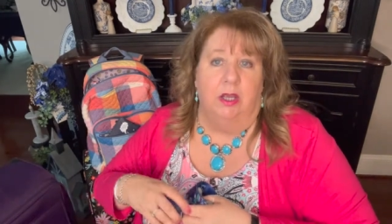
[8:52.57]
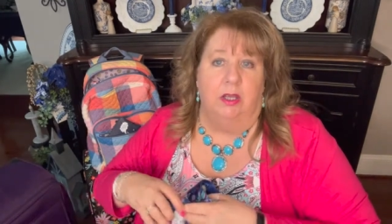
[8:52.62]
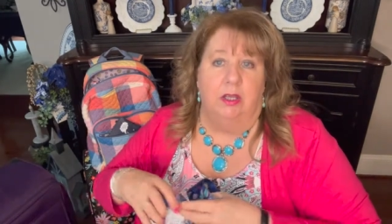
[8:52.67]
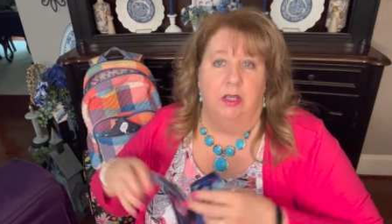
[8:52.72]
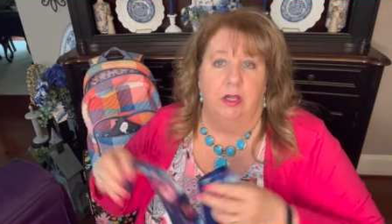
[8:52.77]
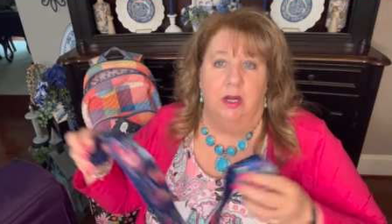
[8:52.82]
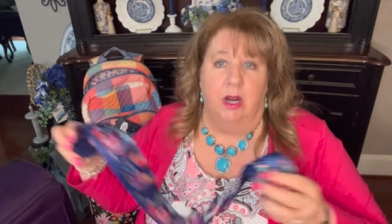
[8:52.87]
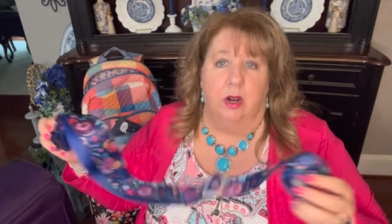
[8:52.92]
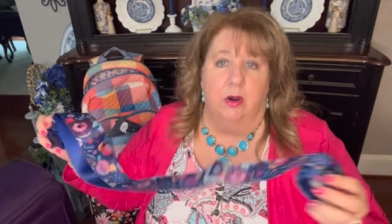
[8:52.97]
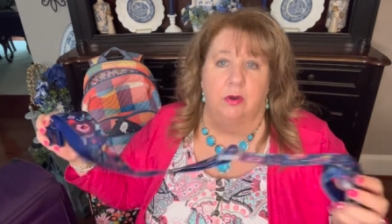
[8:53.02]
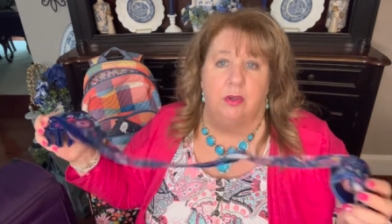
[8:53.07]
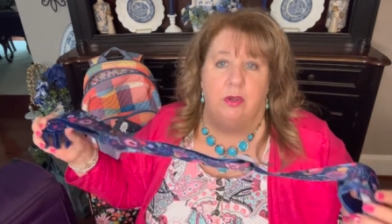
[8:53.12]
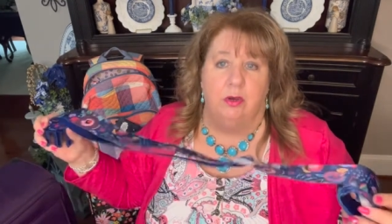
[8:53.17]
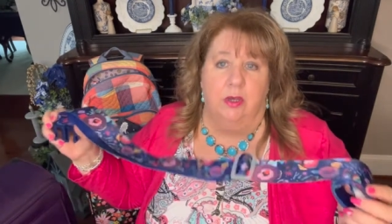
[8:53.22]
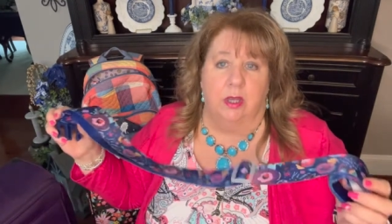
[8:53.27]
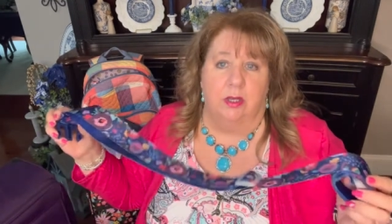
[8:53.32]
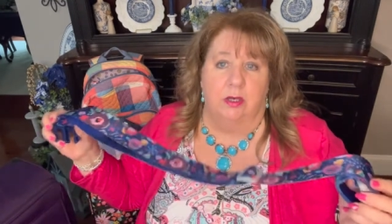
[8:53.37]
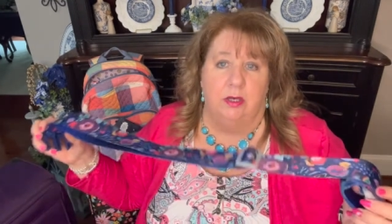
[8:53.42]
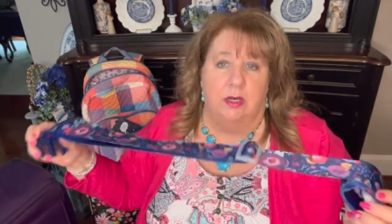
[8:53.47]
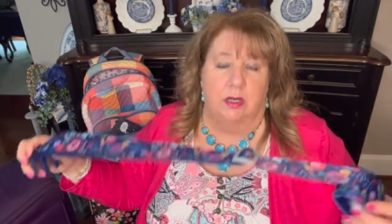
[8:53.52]
you know, you
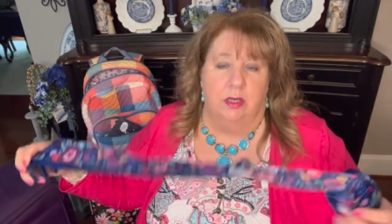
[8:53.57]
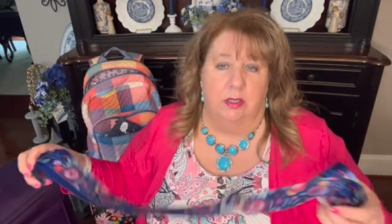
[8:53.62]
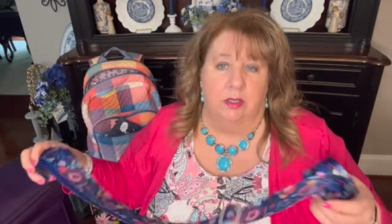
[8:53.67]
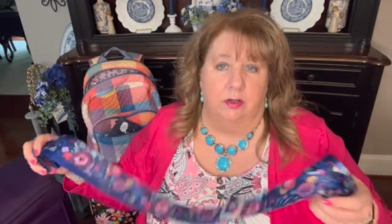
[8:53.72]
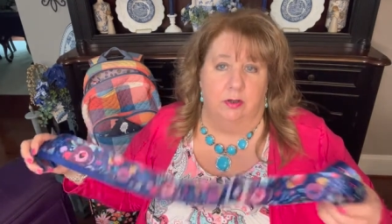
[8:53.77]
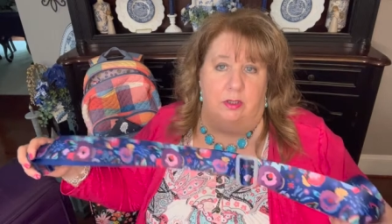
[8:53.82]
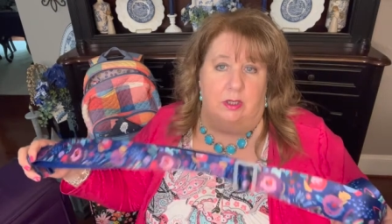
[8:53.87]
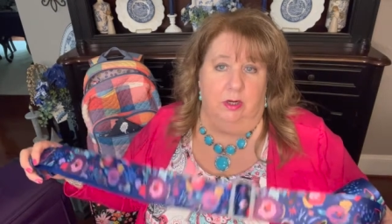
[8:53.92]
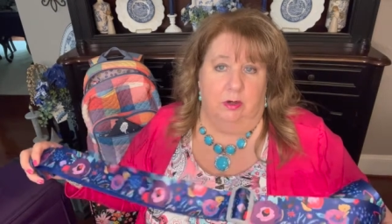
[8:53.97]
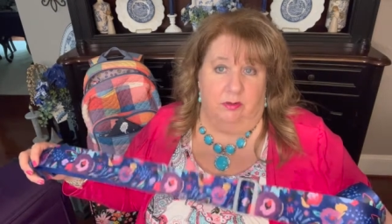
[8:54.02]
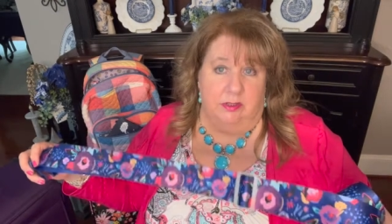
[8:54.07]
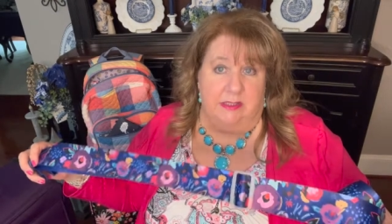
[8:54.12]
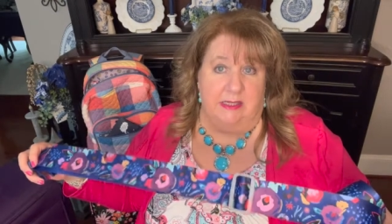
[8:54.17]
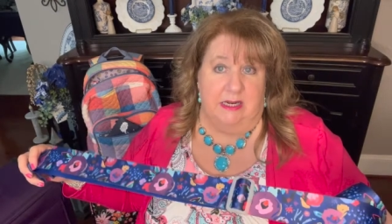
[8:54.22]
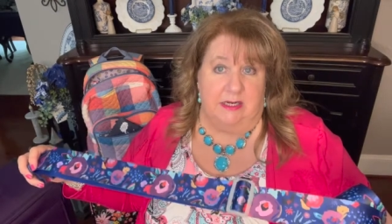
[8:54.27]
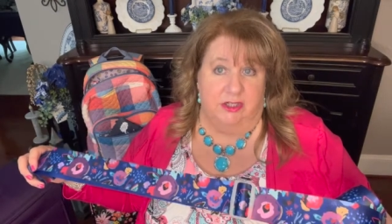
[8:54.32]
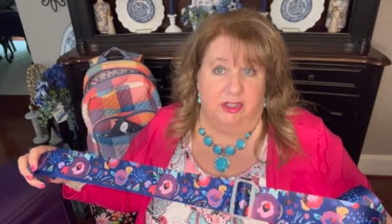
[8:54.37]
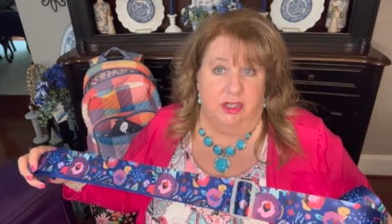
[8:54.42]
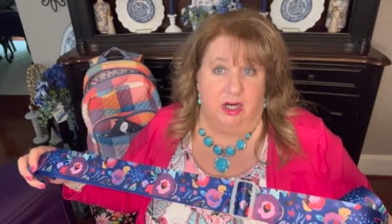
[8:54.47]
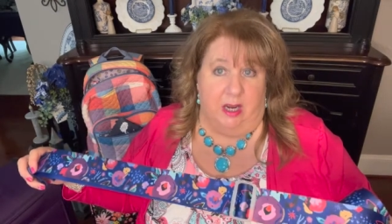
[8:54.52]
can, it'll
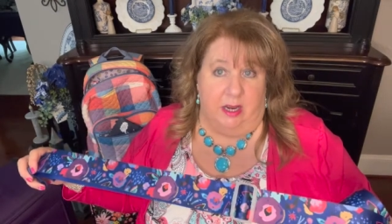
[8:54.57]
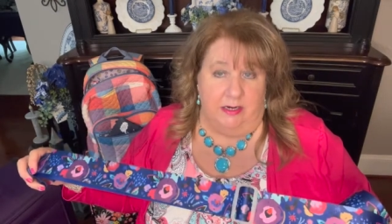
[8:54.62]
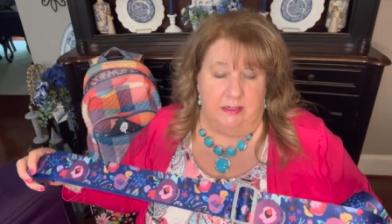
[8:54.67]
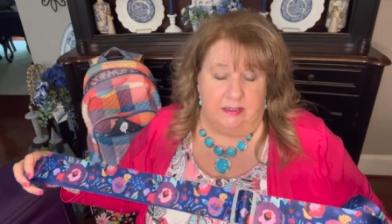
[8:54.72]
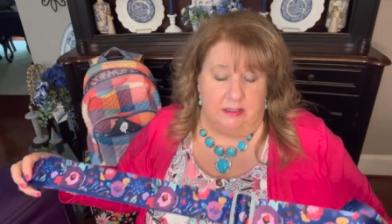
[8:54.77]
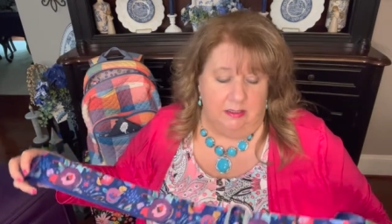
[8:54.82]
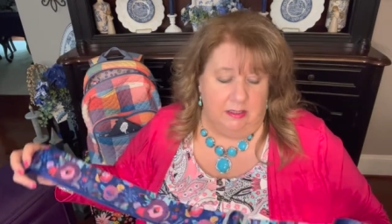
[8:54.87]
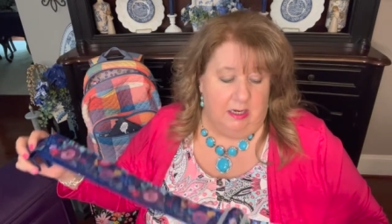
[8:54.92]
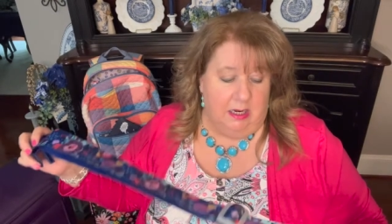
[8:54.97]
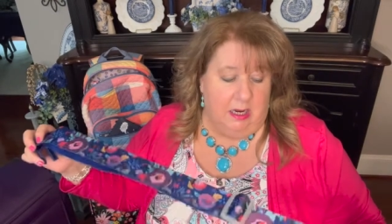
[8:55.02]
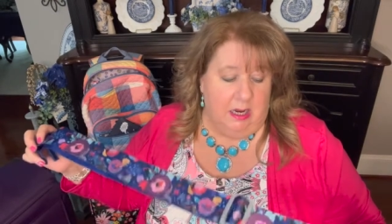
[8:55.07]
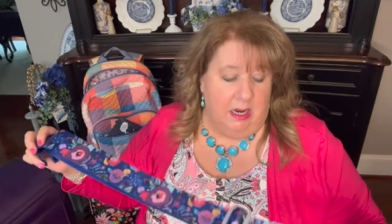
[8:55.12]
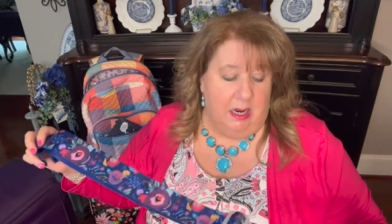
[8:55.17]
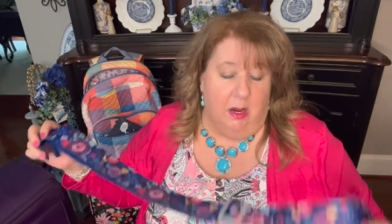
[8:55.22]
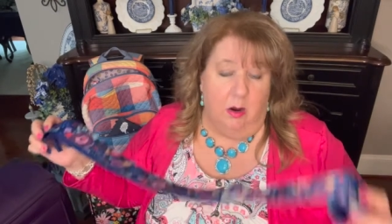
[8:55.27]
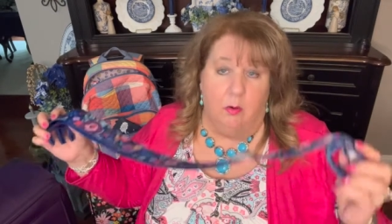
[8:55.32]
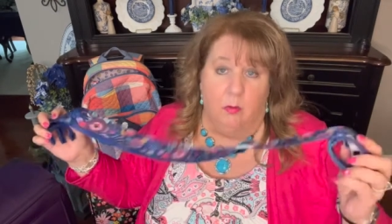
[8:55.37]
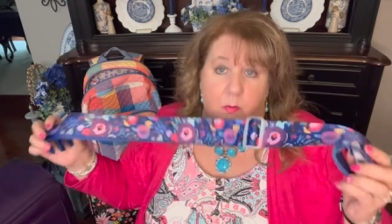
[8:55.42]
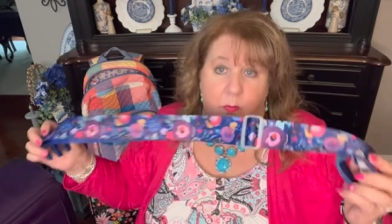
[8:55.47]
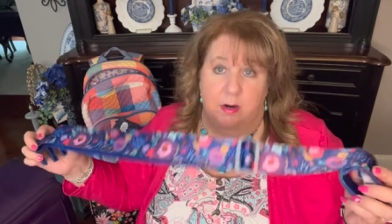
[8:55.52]
stay shut
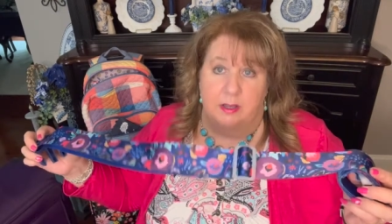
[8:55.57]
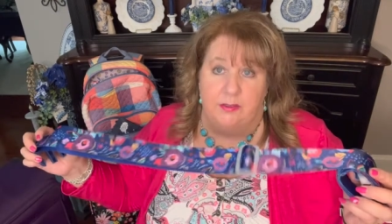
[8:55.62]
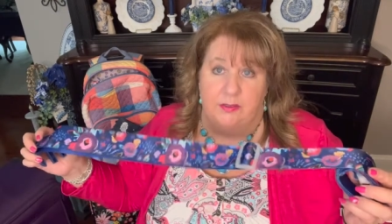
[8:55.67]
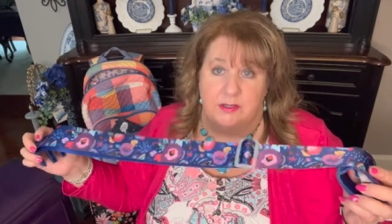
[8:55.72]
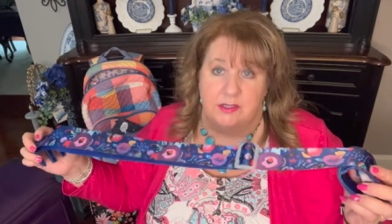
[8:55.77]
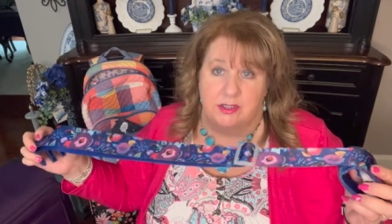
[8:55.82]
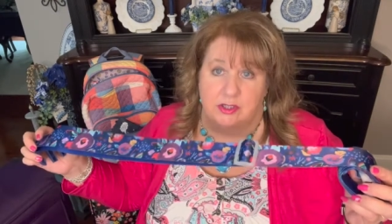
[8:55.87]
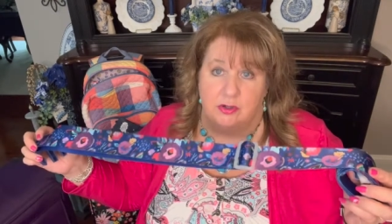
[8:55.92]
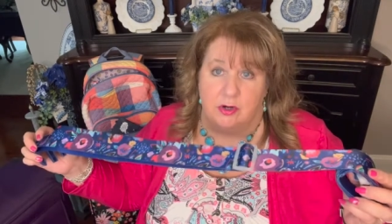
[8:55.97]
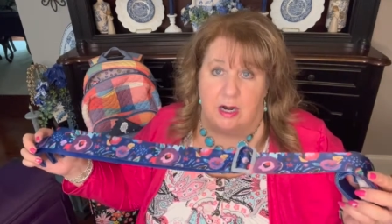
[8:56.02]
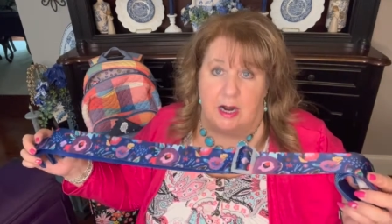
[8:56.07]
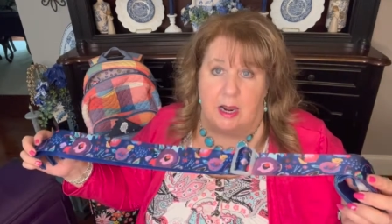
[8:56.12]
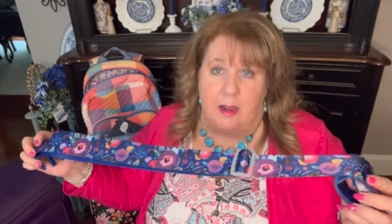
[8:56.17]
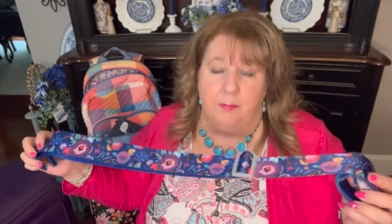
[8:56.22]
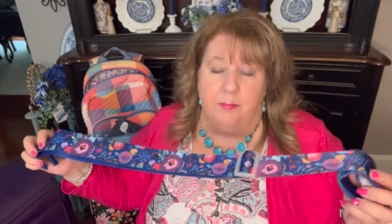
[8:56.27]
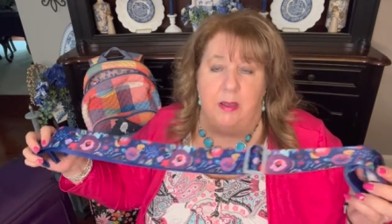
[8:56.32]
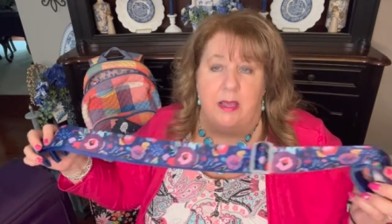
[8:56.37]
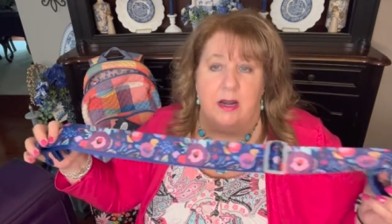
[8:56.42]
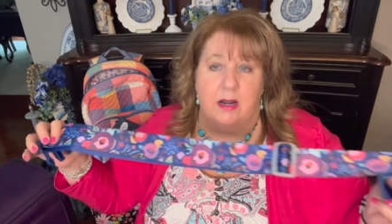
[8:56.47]
uh, with the strap.